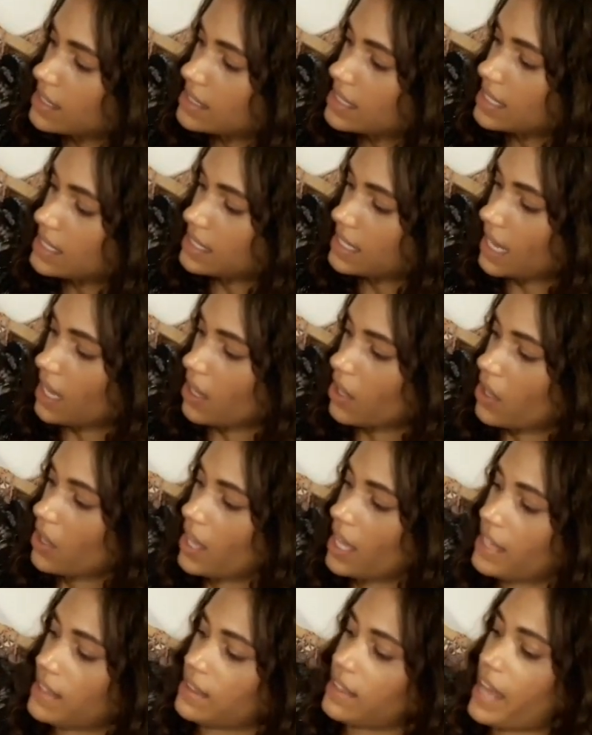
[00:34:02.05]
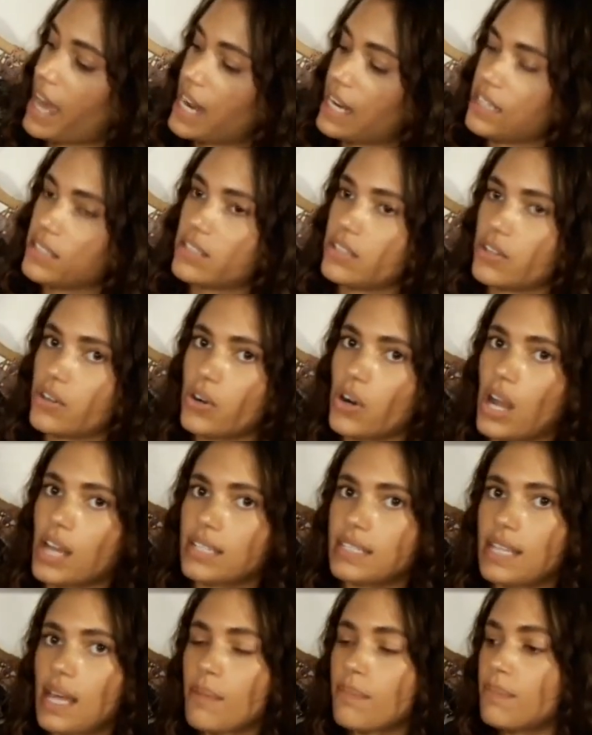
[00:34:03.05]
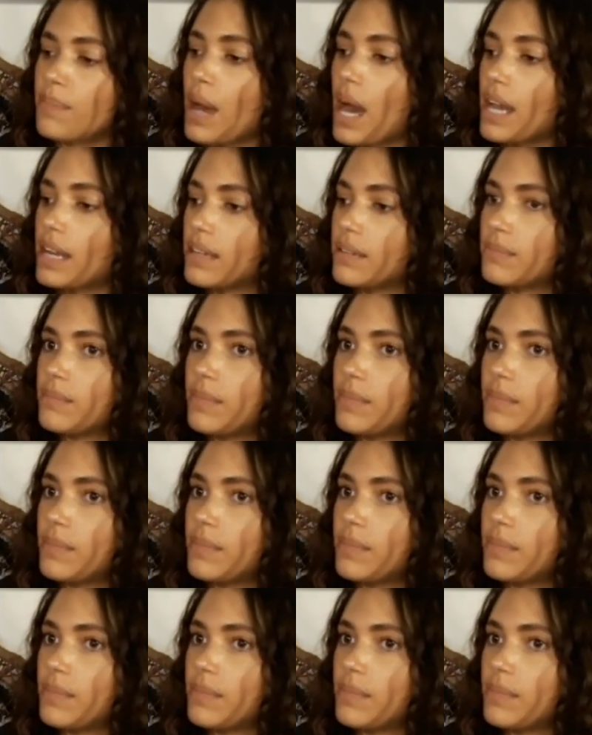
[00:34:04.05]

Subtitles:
detail and lattice across that bottom